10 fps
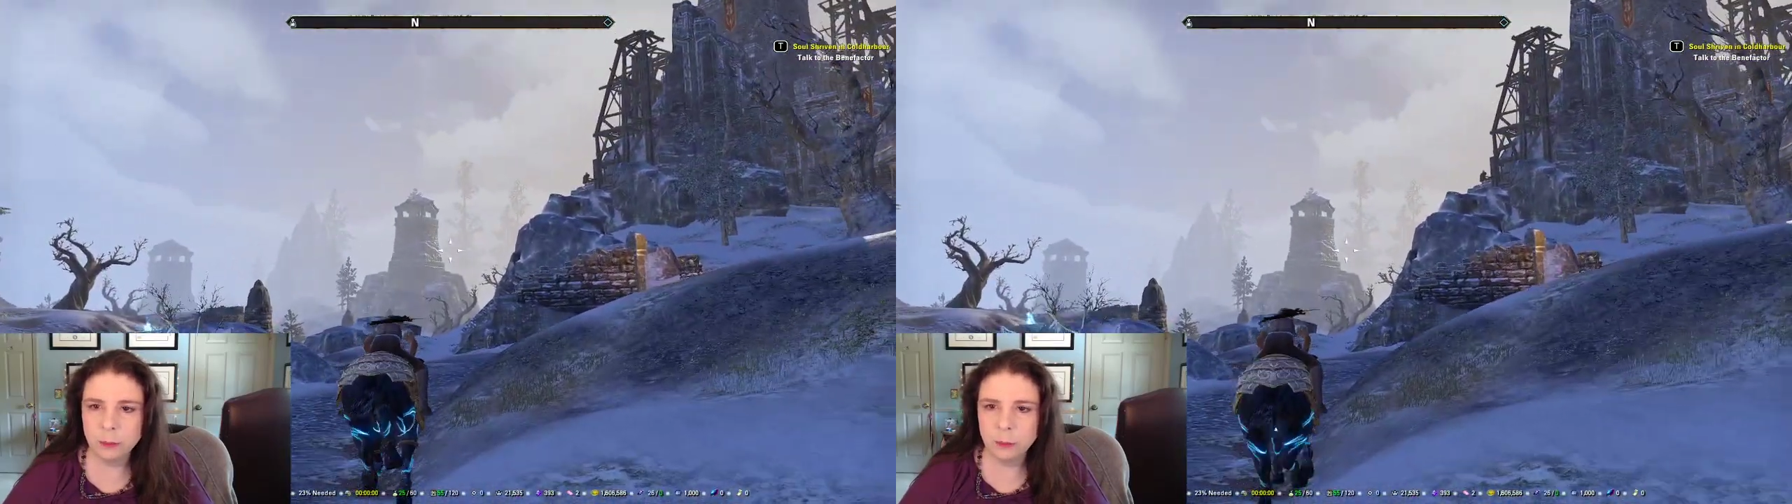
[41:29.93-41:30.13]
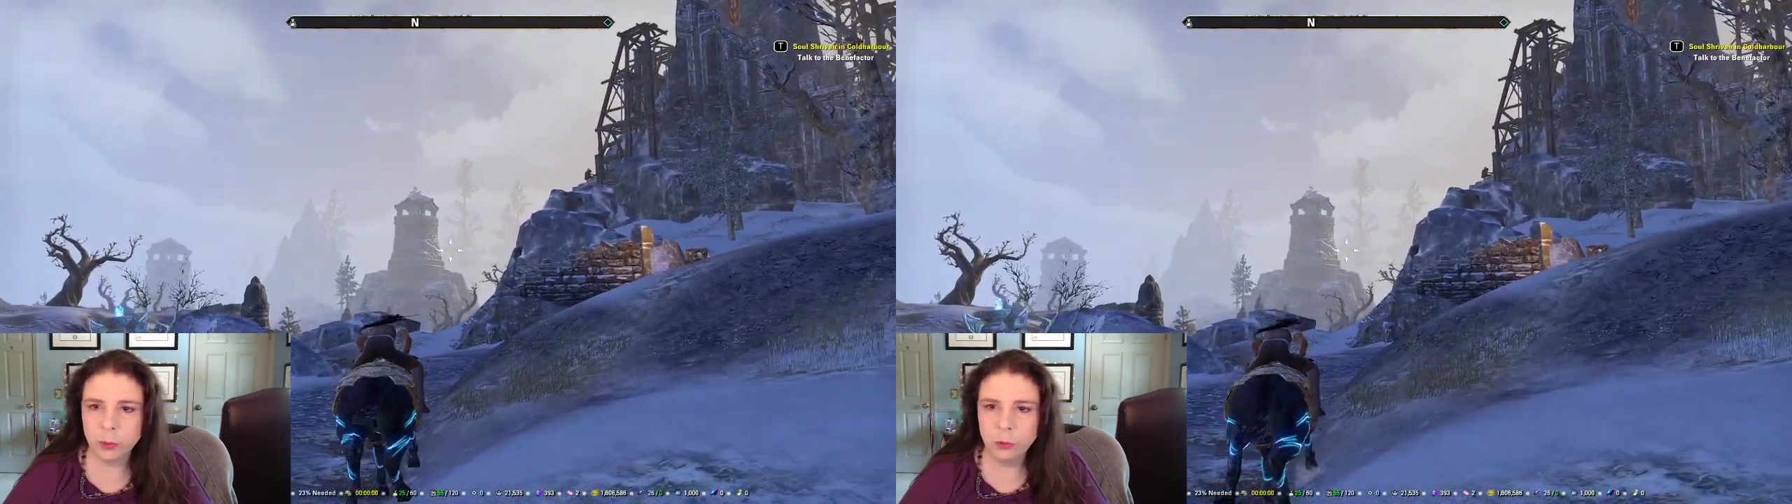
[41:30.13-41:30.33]

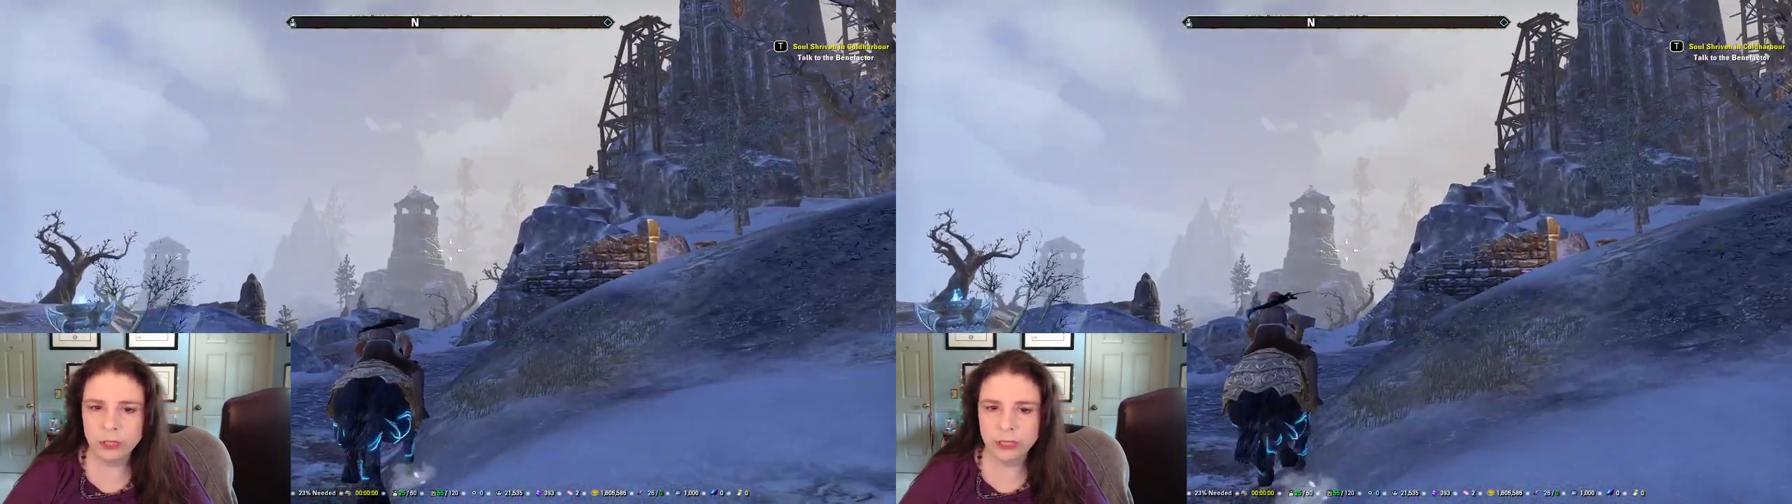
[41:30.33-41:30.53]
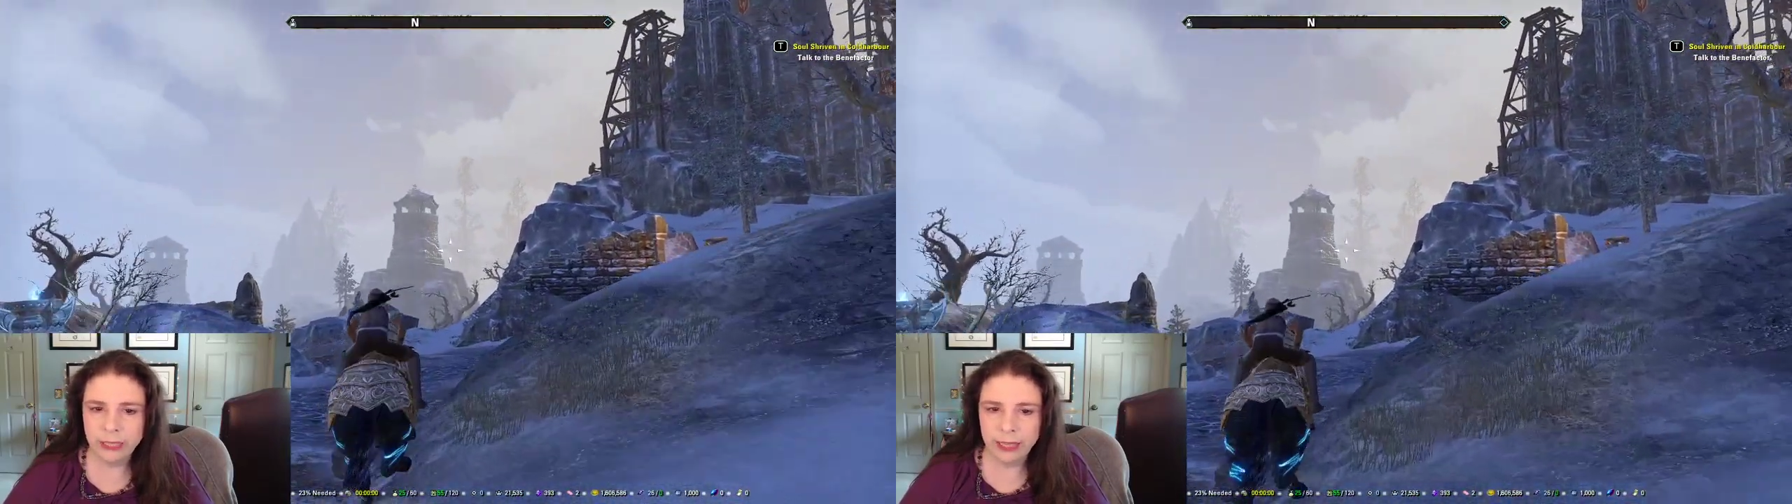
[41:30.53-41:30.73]
broken
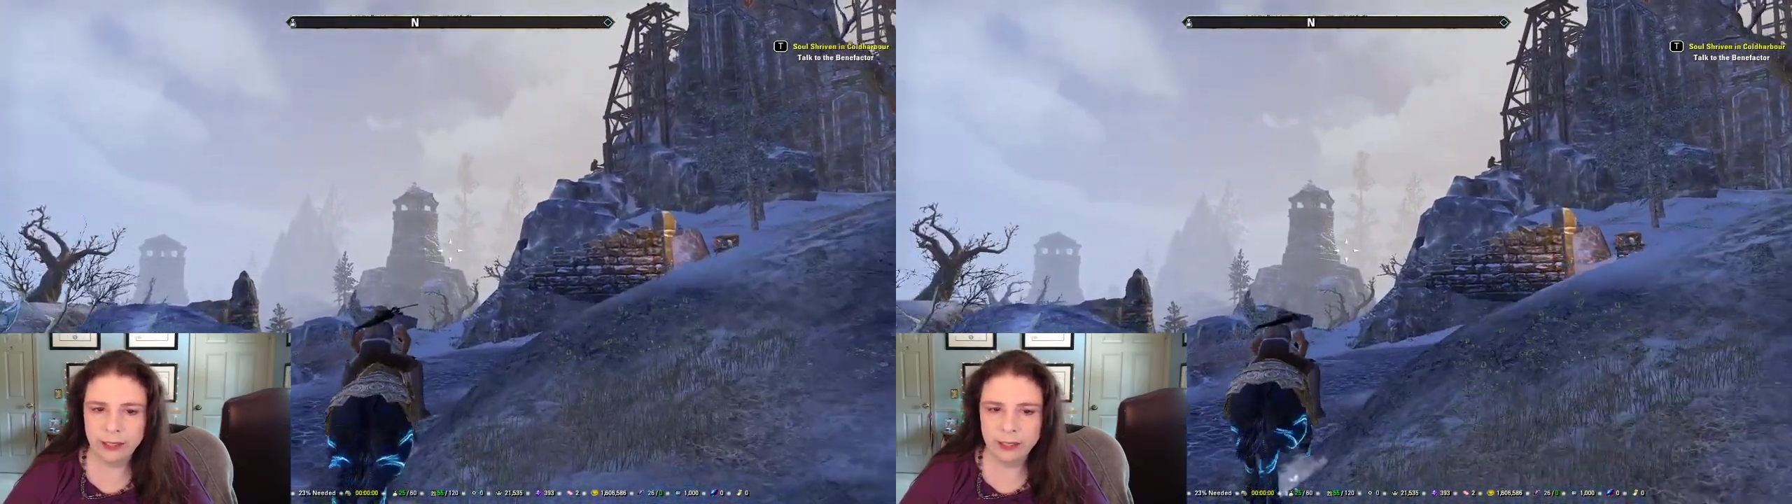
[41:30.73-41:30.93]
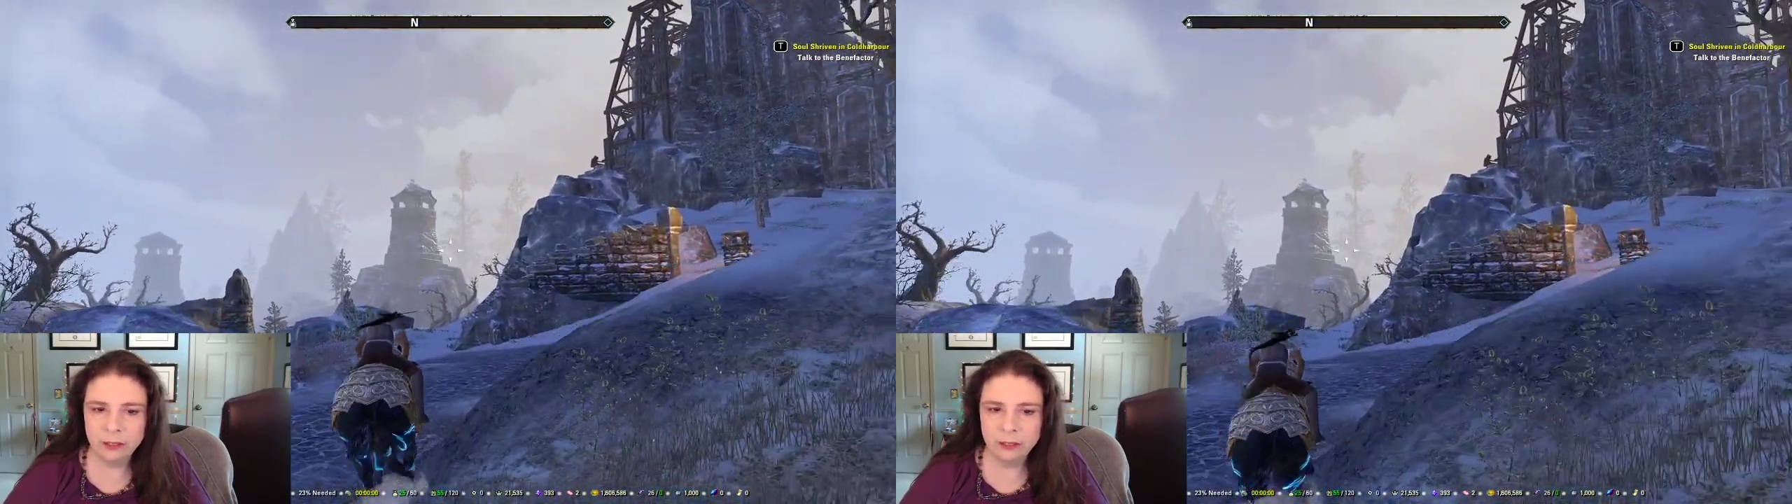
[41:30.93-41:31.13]
again.
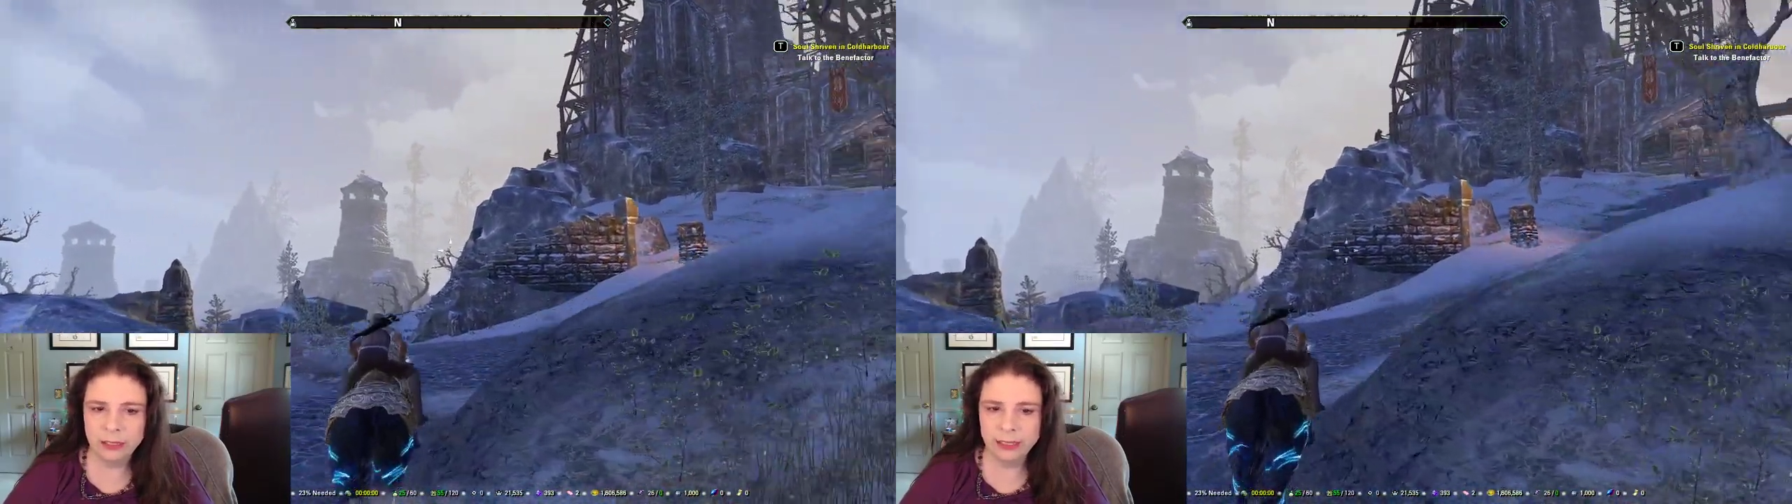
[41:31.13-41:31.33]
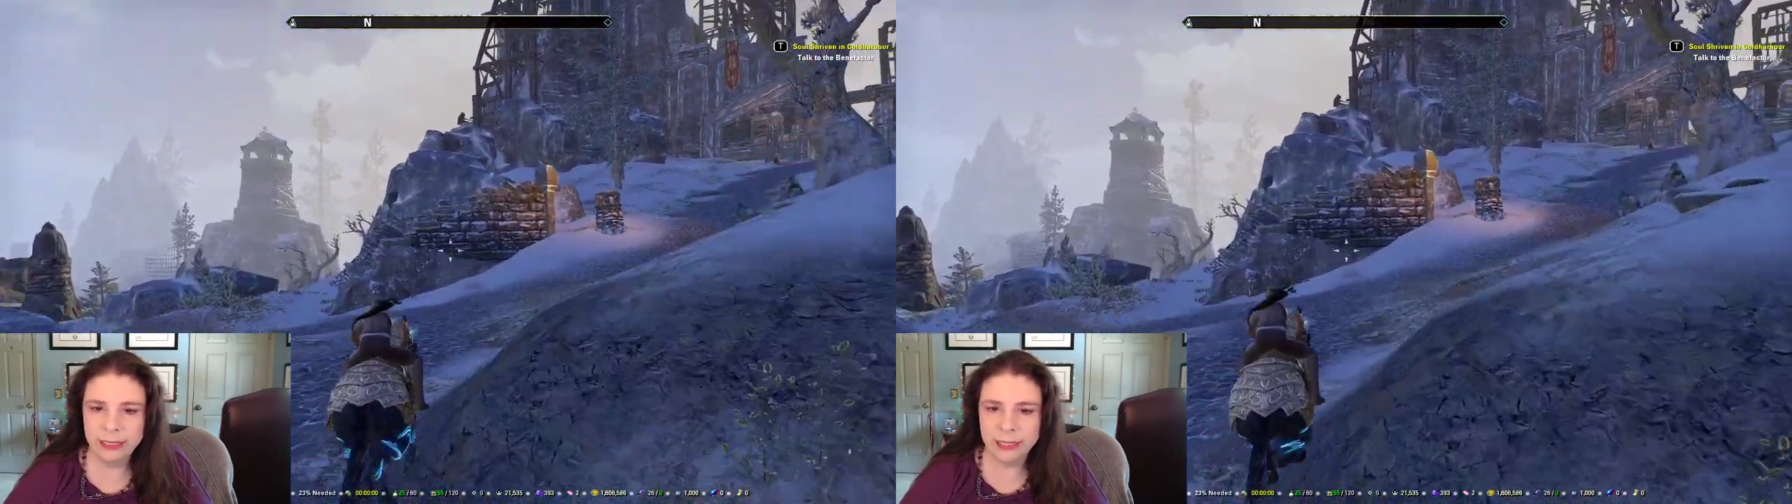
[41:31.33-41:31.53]
I don't
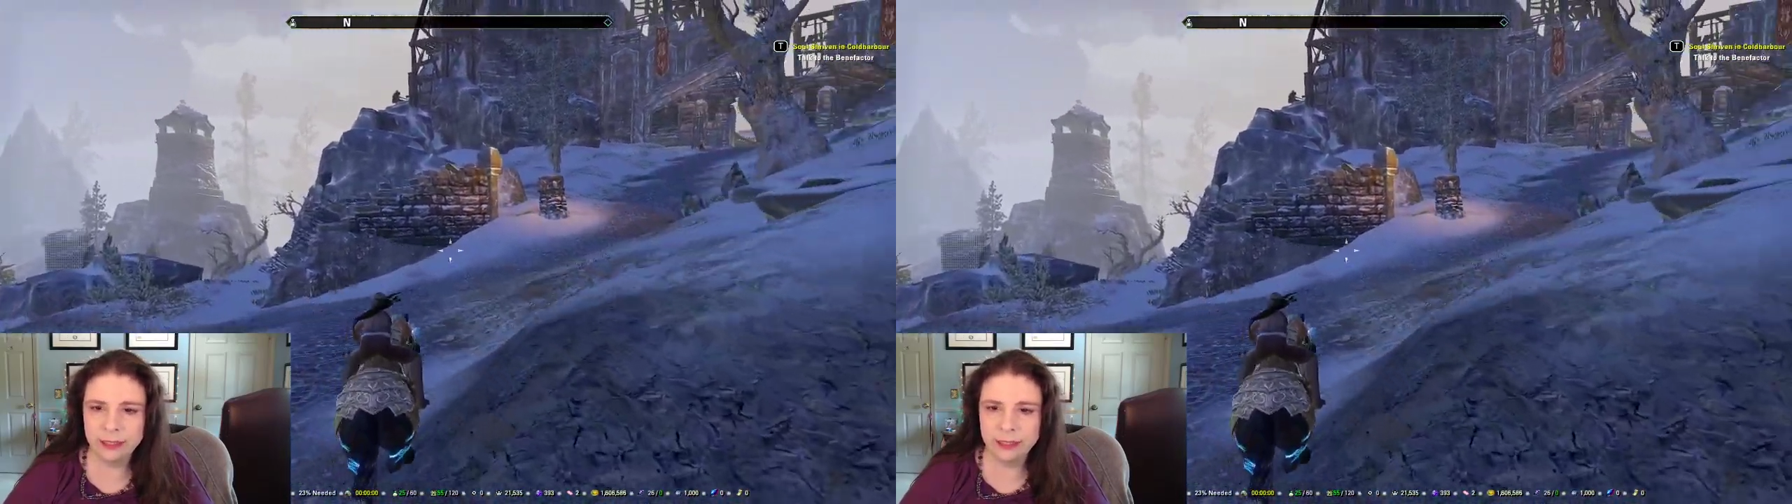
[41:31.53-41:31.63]
get that.